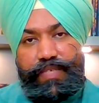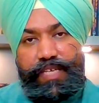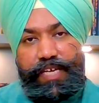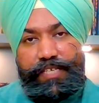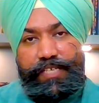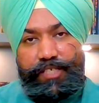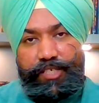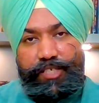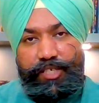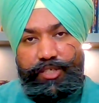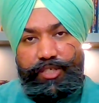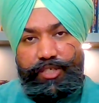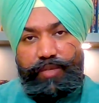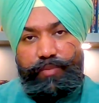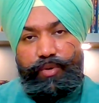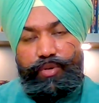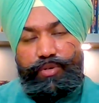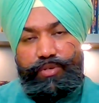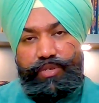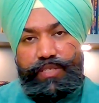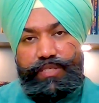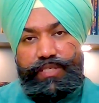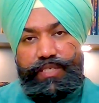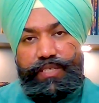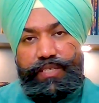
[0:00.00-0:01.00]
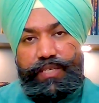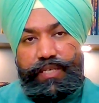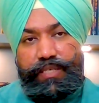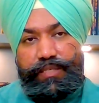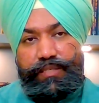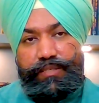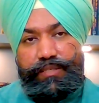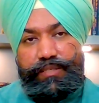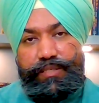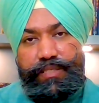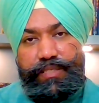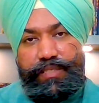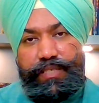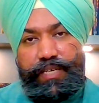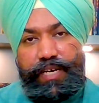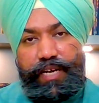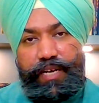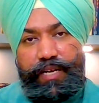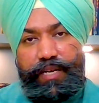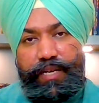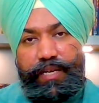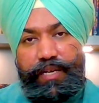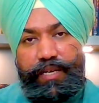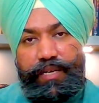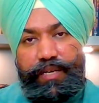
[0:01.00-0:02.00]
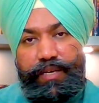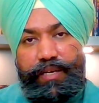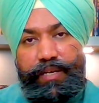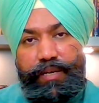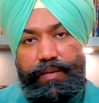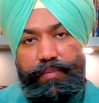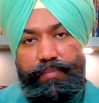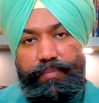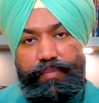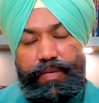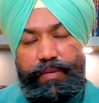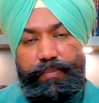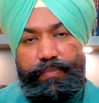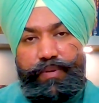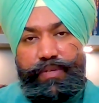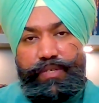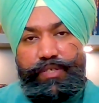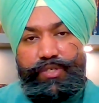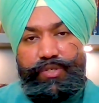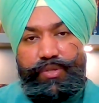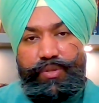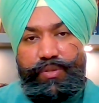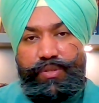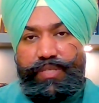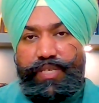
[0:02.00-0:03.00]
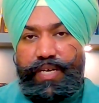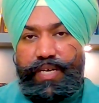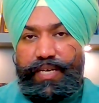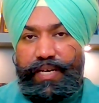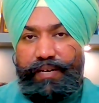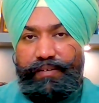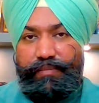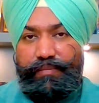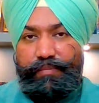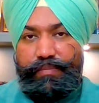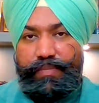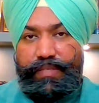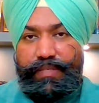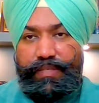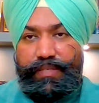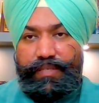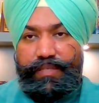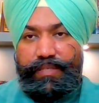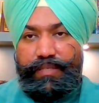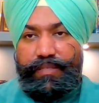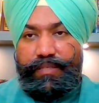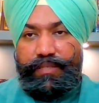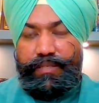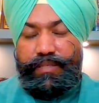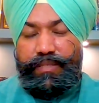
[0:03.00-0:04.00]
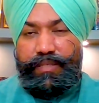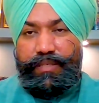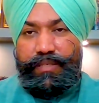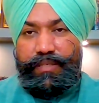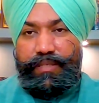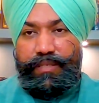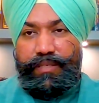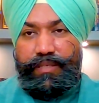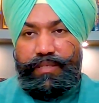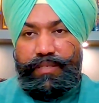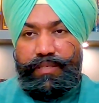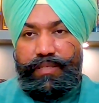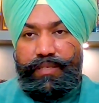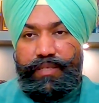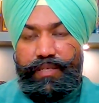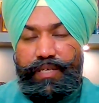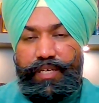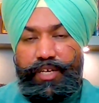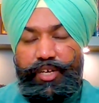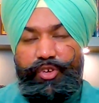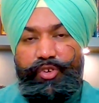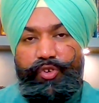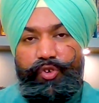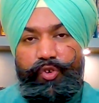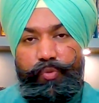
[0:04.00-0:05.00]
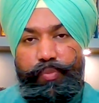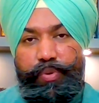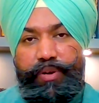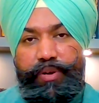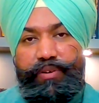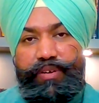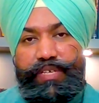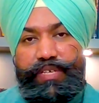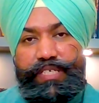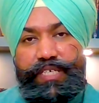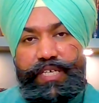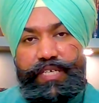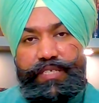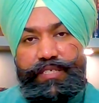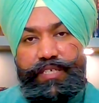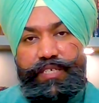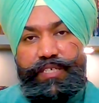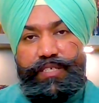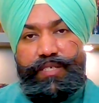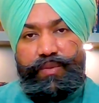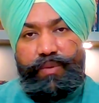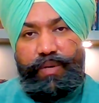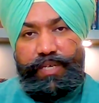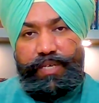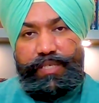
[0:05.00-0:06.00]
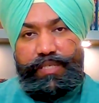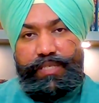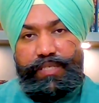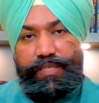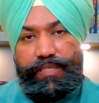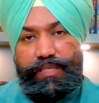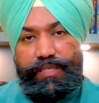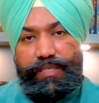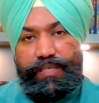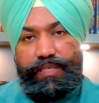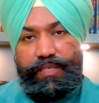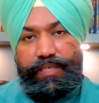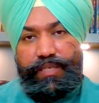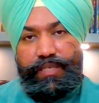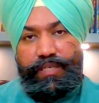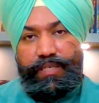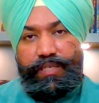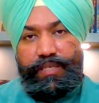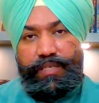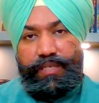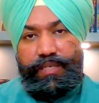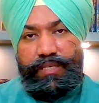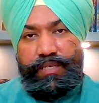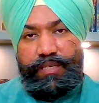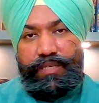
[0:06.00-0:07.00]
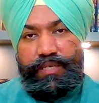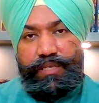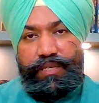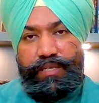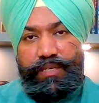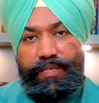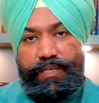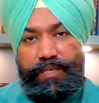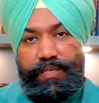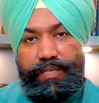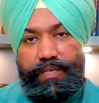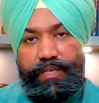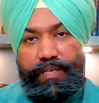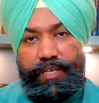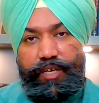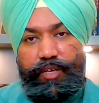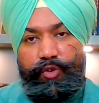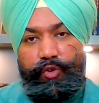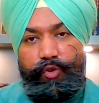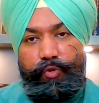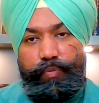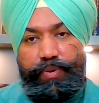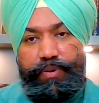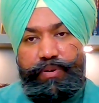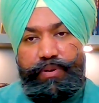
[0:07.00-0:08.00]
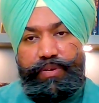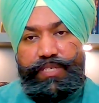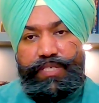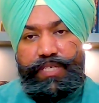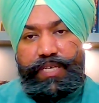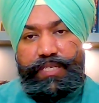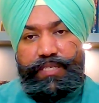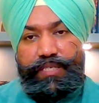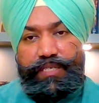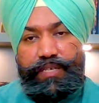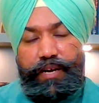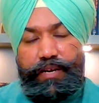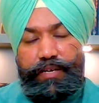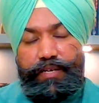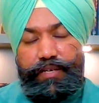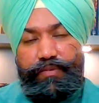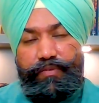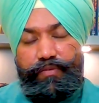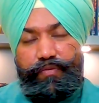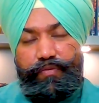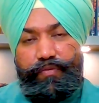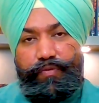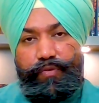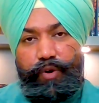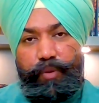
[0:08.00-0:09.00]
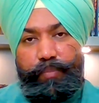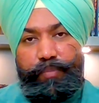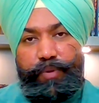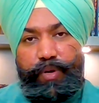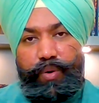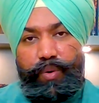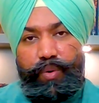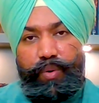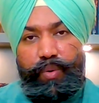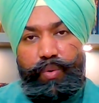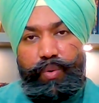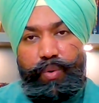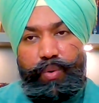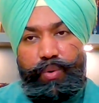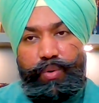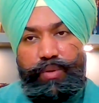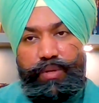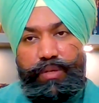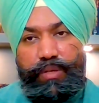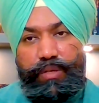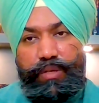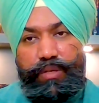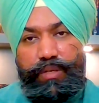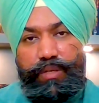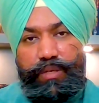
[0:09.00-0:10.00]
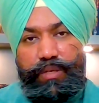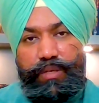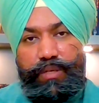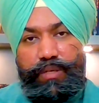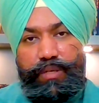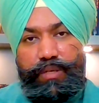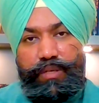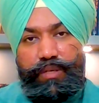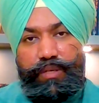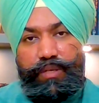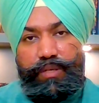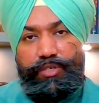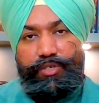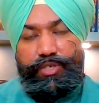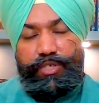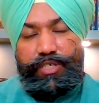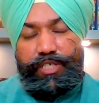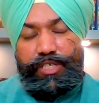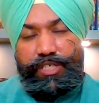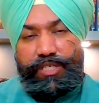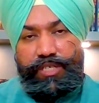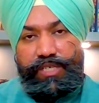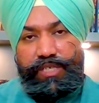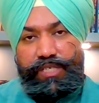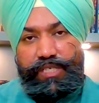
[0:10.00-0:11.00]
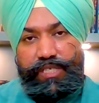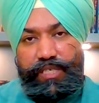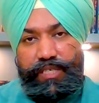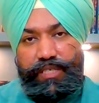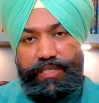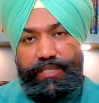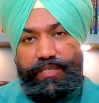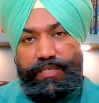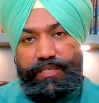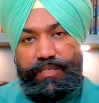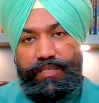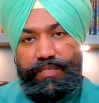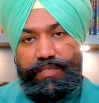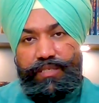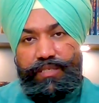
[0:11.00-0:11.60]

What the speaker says: It's a democratic country and people choose their governments. You've been rejected twice. You've been rejected from your own traditional seat.